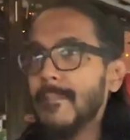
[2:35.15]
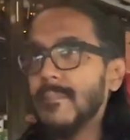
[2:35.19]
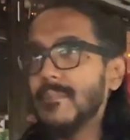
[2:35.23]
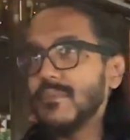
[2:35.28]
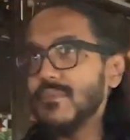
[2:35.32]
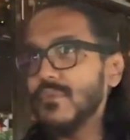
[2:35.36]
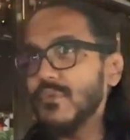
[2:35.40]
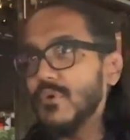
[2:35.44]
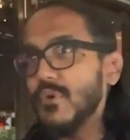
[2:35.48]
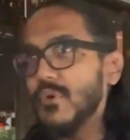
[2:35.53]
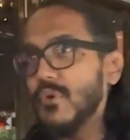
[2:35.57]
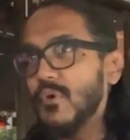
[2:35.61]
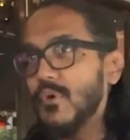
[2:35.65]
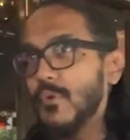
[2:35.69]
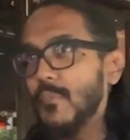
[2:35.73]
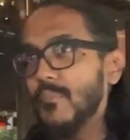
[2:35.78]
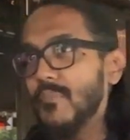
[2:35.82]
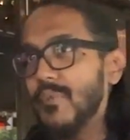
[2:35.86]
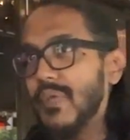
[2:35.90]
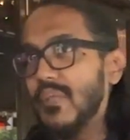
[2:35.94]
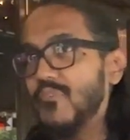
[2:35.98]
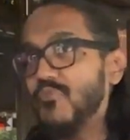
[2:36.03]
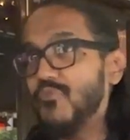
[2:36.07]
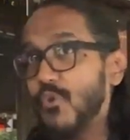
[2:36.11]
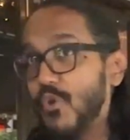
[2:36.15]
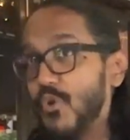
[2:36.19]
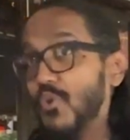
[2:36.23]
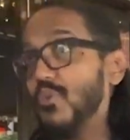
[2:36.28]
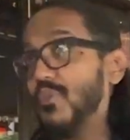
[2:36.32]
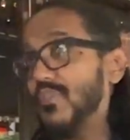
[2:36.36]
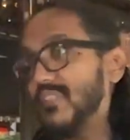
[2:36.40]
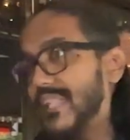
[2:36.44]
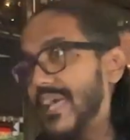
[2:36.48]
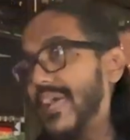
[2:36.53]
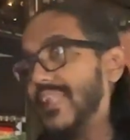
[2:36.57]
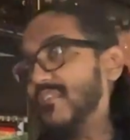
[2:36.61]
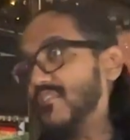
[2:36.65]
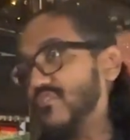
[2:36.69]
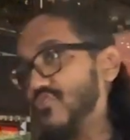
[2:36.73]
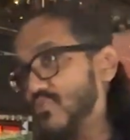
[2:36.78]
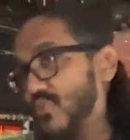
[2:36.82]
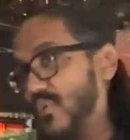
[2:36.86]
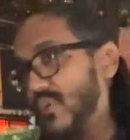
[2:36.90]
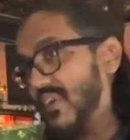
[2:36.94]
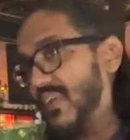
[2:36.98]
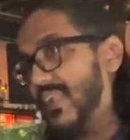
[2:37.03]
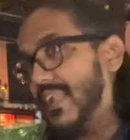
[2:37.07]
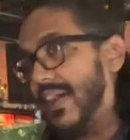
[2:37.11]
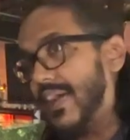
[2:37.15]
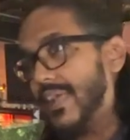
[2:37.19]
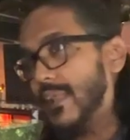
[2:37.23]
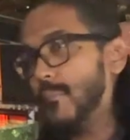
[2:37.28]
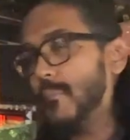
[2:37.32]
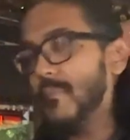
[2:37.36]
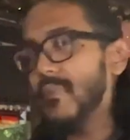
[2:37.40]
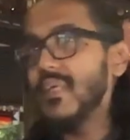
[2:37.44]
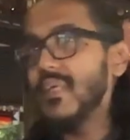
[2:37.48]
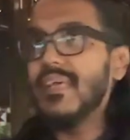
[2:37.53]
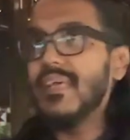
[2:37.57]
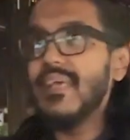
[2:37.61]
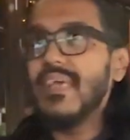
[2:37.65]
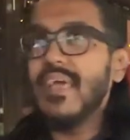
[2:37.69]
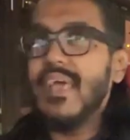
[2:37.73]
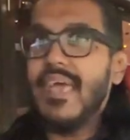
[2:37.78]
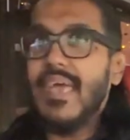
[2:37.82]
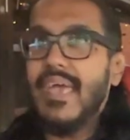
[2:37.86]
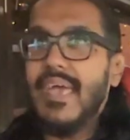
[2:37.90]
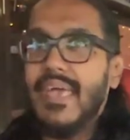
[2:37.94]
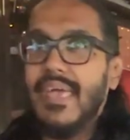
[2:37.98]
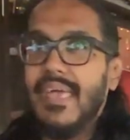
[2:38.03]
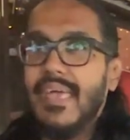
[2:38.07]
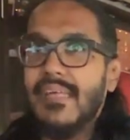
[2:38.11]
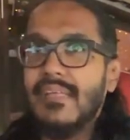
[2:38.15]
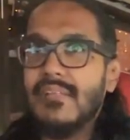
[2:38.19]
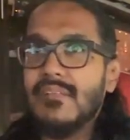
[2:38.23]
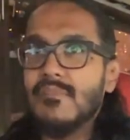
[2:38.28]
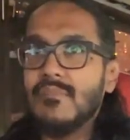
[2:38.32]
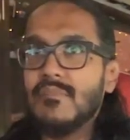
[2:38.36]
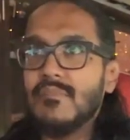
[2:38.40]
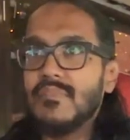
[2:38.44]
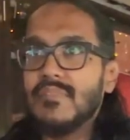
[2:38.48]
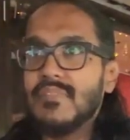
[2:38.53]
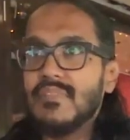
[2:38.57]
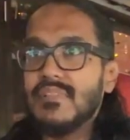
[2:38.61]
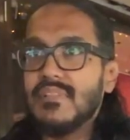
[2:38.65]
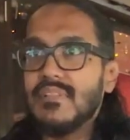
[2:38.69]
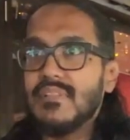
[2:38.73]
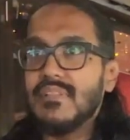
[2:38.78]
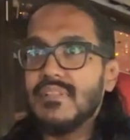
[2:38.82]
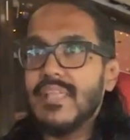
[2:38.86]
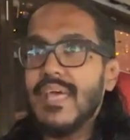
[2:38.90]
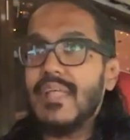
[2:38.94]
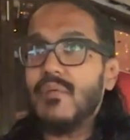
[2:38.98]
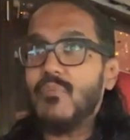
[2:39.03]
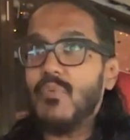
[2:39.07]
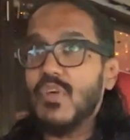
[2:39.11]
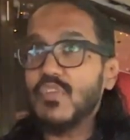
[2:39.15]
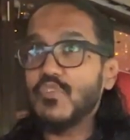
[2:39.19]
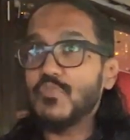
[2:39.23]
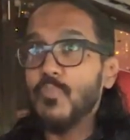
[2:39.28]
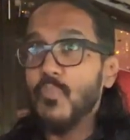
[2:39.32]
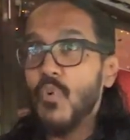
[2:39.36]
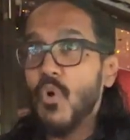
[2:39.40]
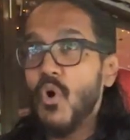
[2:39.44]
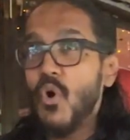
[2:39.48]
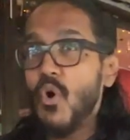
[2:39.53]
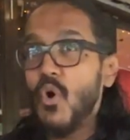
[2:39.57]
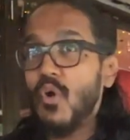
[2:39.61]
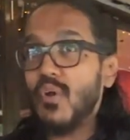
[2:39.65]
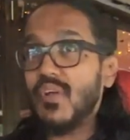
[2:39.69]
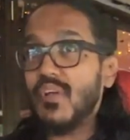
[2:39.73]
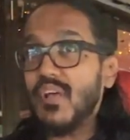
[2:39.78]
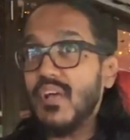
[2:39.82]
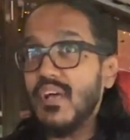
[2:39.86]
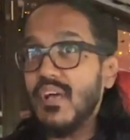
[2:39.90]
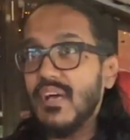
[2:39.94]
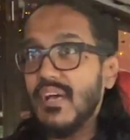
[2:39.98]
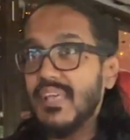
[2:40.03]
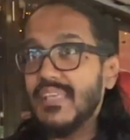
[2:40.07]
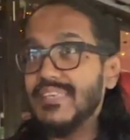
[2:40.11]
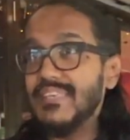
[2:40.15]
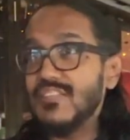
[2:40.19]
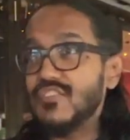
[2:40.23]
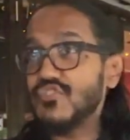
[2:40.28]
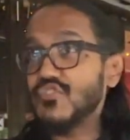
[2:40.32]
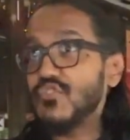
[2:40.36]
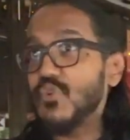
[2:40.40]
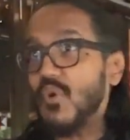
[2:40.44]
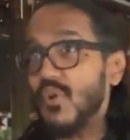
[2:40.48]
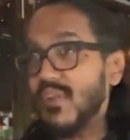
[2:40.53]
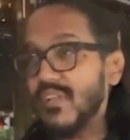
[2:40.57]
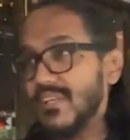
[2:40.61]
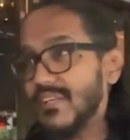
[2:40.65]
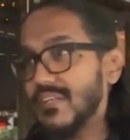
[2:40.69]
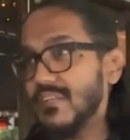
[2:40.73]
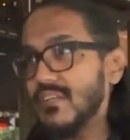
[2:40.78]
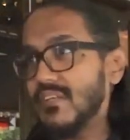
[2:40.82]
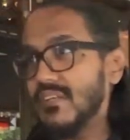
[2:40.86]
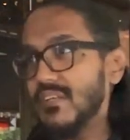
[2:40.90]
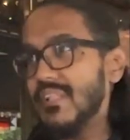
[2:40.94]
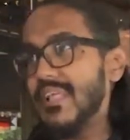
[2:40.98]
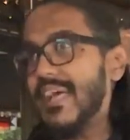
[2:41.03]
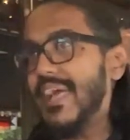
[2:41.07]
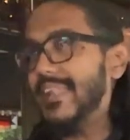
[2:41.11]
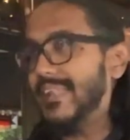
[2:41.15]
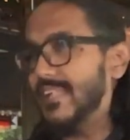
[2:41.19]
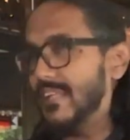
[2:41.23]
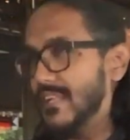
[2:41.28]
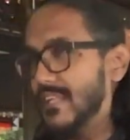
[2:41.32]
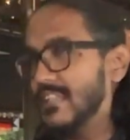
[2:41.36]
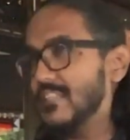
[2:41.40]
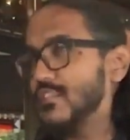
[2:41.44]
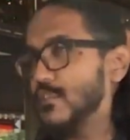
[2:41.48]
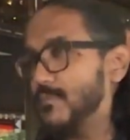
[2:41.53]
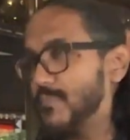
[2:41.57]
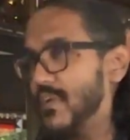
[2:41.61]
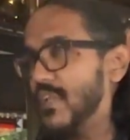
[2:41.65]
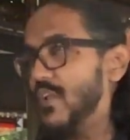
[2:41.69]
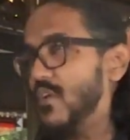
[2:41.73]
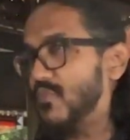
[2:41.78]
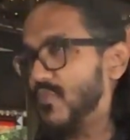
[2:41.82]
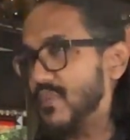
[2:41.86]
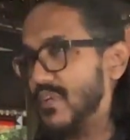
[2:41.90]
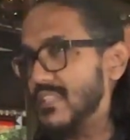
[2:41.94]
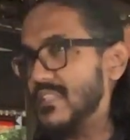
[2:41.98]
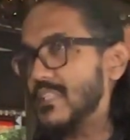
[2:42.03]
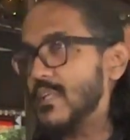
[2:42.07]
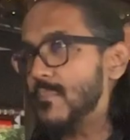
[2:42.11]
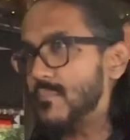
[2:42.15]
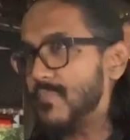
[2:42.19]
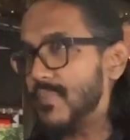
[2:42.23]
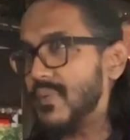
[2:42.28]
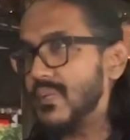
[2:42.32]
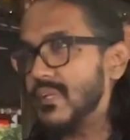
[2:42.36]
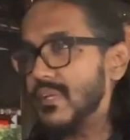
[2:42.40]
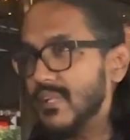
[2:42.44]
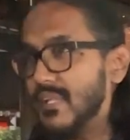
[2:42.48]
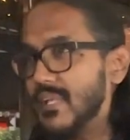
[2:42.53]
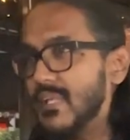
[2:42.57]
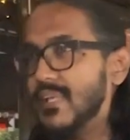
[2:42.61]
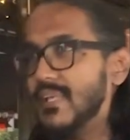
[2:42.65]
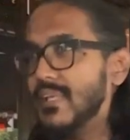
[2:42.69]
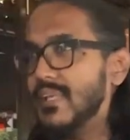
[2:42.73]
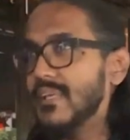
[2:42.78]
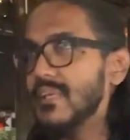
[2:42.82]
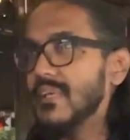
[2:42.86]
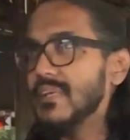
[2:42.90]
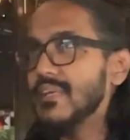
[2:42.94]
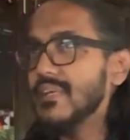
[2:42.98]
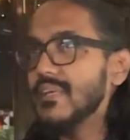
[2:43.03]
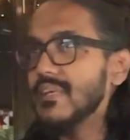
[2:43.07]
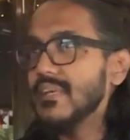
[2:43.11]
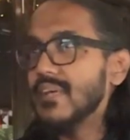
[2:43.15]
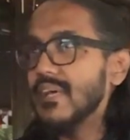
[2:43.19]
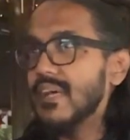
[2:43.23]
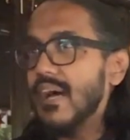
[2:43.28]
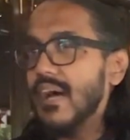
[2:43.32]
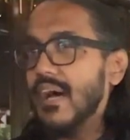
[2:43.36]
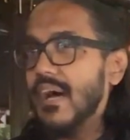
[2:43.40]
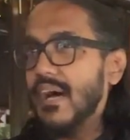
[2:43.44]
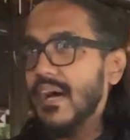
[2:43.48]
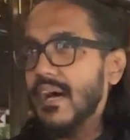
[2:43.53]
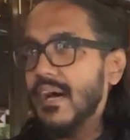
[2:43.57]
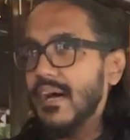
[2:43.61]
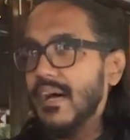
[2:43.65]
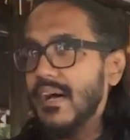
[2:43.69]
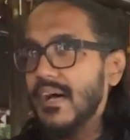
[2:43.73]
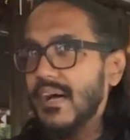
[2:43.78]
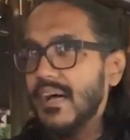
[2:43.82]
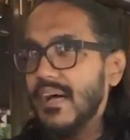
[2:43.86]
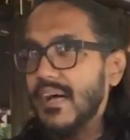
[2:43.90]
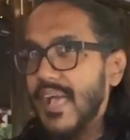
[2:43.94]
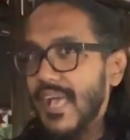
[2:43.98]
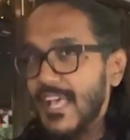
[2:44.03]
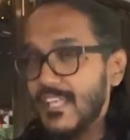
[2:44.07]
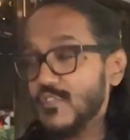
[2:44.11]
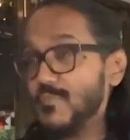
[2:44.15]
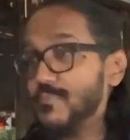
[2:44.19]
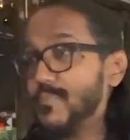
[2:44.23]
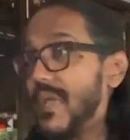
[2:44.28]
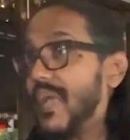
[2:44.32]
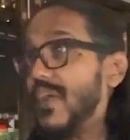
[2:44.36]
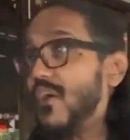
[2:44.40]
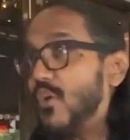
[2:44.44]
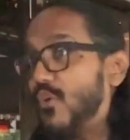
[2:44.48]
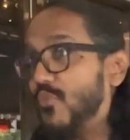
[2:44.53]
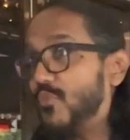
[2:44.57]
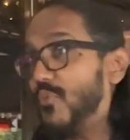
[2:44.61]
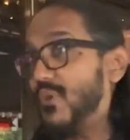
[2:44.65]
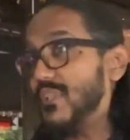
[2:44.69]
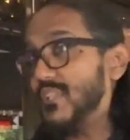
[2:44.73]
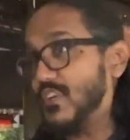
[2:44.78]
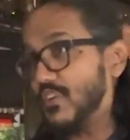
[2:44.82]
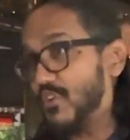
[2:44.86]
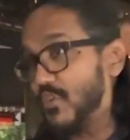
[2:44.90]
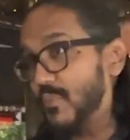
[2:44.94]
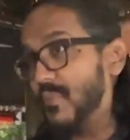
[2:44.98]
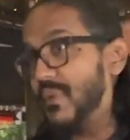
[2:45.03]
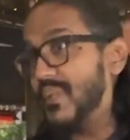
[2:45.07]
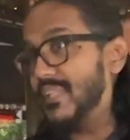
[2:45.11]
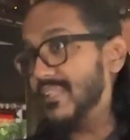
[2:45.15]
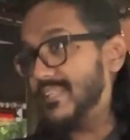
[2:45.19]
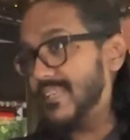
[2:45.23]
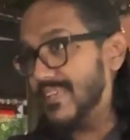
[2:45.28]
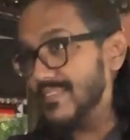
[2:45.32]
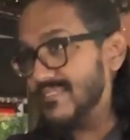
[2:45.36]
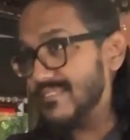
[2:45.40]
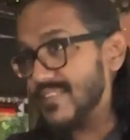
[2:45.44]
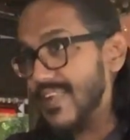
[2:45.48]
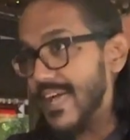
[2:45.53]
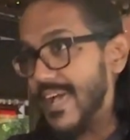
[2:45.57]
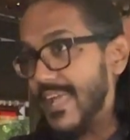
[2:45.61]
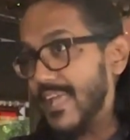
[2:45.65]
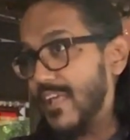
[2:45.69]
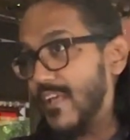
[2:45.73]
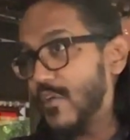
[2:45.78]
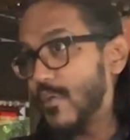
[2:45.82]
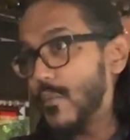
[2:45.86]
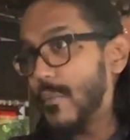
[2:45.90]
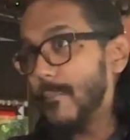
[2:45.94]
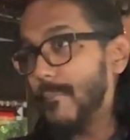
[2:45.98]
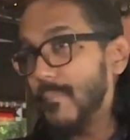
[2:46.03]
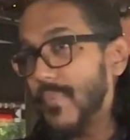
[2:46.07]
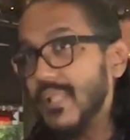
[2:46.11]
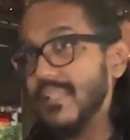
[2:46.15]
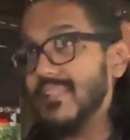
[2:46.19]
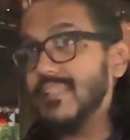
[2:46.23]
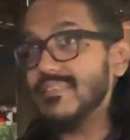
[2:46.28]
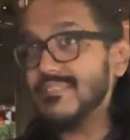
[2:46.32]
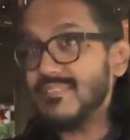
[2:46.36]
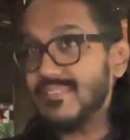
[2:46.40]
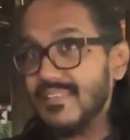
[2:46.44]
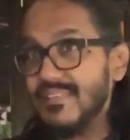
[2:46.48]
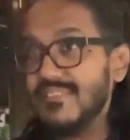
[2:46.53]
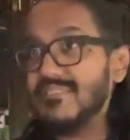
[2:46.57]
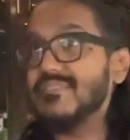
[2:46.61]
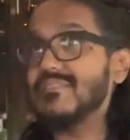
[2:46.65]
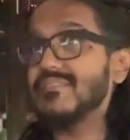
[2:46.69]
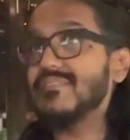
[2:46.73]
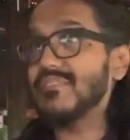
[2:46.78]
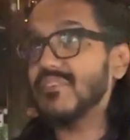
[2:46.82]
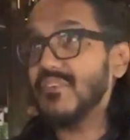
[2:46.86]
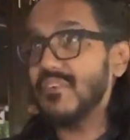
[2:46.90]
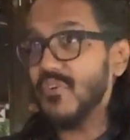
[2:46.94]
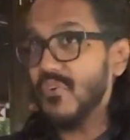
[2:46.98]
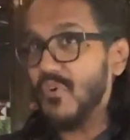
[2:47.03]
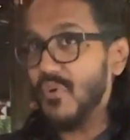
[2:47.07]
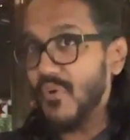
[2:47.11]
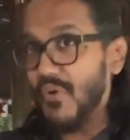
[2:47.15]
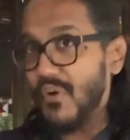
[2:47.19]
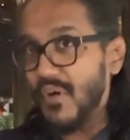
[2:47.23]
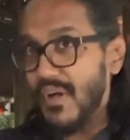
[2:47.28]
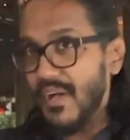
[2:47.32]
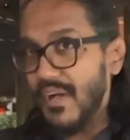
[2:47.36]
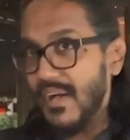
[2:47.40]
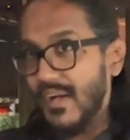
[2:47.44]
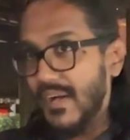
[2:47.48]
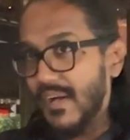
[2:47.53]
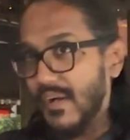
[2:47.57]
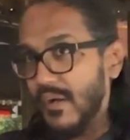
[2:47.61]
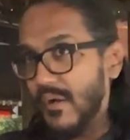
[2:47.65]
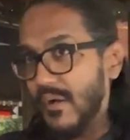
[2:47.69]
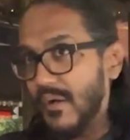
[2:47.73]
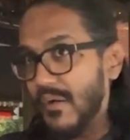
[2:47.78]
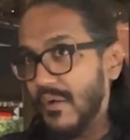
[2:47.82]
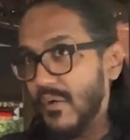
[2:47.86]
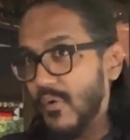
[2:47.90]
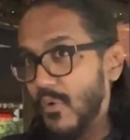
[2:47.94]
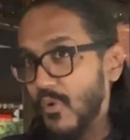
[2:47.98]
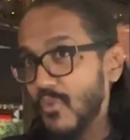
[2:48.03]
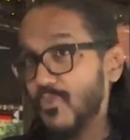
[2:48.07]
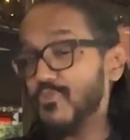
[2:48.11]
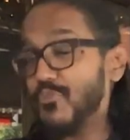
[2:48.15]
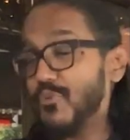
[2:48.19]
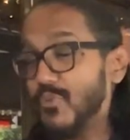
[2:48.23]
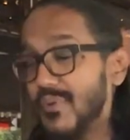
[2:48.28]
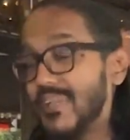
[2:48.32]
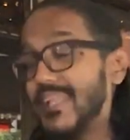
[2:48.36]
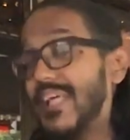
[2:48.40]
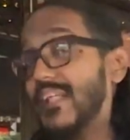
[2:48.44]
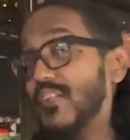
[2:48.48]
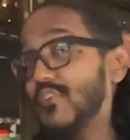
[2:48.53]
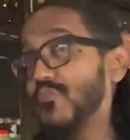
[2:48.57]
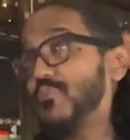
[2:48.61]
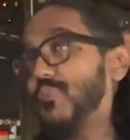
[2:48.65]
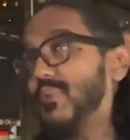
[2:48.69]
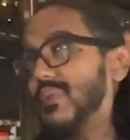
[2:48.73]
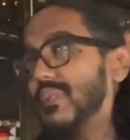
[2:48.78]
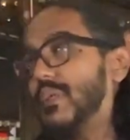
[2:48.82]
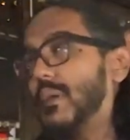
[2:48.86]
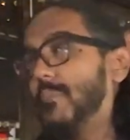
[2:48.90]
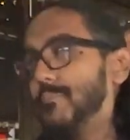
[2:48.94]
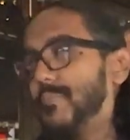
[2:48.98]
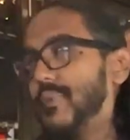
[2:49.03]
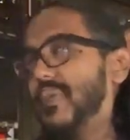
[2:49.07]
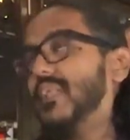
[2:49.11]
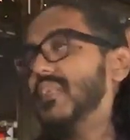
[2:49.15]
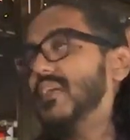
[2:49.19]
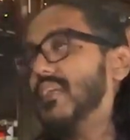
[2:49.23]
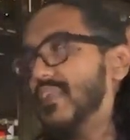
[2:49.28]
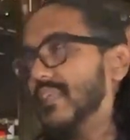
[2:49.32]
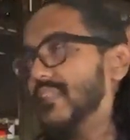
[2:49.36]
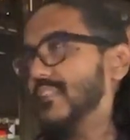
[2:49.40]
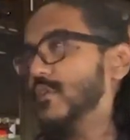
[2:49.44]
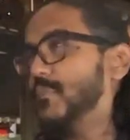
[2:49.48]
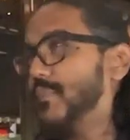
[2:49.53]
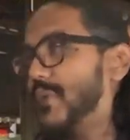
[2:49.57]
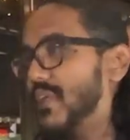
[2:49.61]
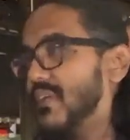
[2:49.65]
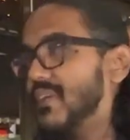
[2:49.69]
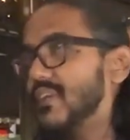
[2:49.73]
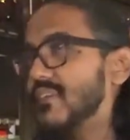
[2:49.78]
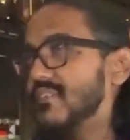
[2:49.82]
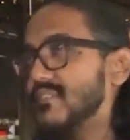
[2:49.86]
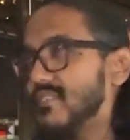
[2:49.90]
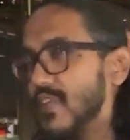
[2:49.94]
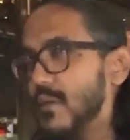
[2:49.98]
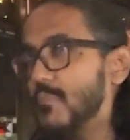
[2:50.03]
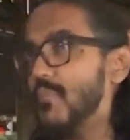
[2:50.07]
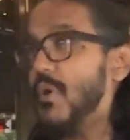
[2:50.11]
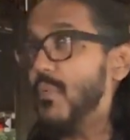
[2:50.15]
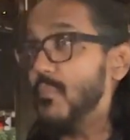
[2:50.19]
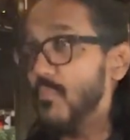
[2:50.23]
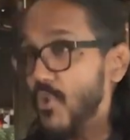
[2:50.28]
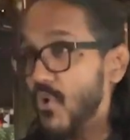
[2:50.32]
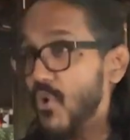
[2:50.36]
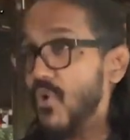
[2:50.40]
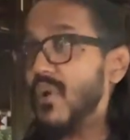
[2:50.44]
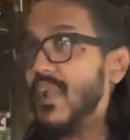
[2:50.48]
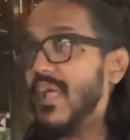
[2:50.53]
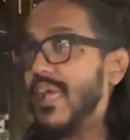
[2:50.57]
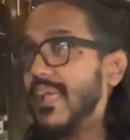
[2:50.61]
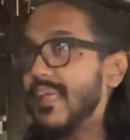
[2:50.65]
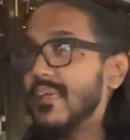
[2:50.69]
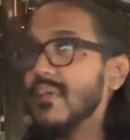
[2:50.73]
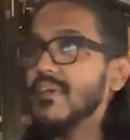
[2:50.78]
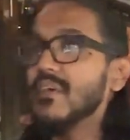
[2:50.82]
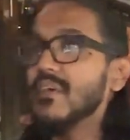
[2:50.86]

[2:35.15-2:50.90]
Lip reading: So it followed that storyline, and that was more a historical and a little bit of contemporary aspect of what the community is like. But this is also dealt with a little bit of history, but more like